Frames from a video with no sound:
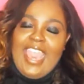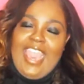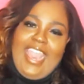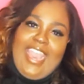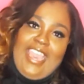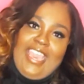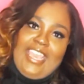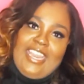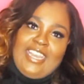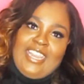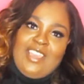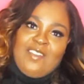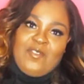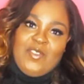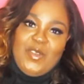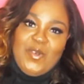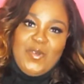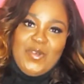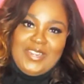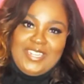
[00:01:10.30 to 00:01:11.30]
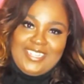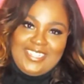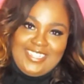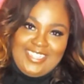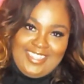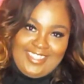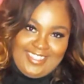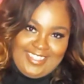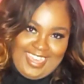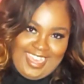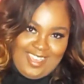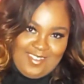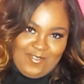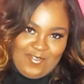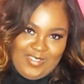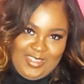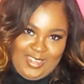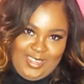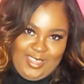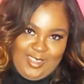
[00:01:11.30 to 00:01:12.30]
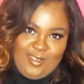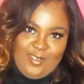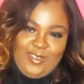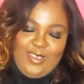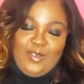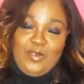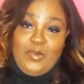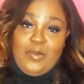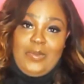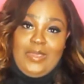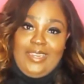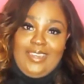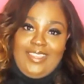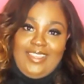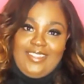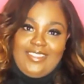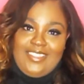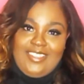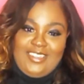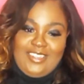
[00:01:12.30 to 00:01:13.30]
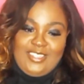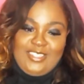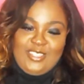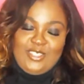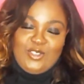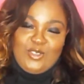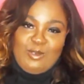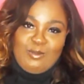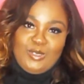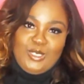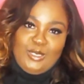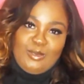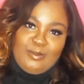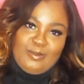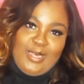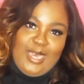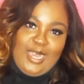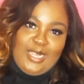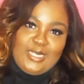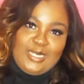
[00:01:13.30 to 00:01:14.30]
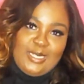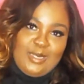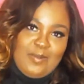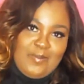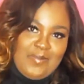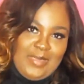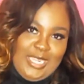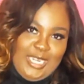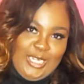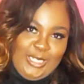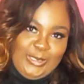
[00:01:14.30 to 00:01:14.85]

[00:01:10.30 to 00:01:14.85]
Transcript: And if you want to see that video, it will be linked in the description box below.